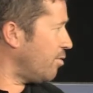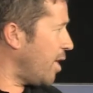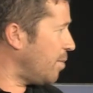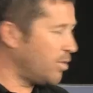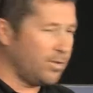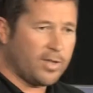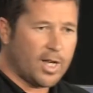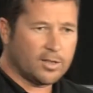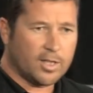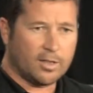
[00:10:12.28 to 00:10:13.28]
in RAM two
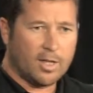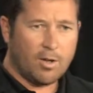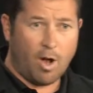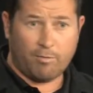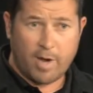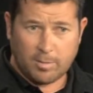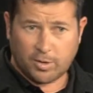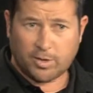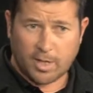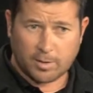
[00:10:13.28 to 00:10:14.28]
thousand, oh, RAM
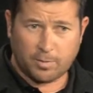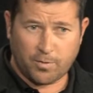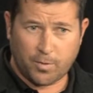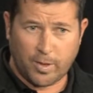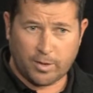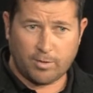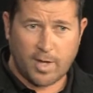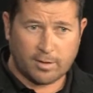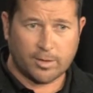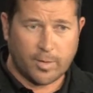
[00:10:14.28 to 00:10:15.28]
six before we do
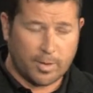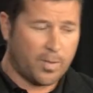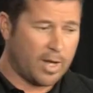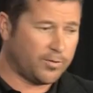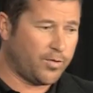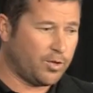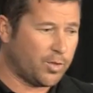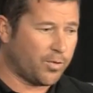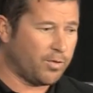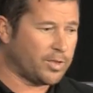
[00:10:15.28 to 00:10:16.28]
that, so we can perhaps
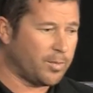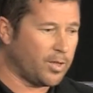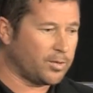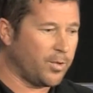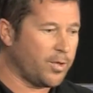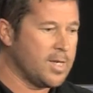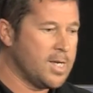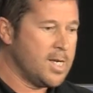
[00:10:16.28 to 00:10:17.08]
future-proof some of this work.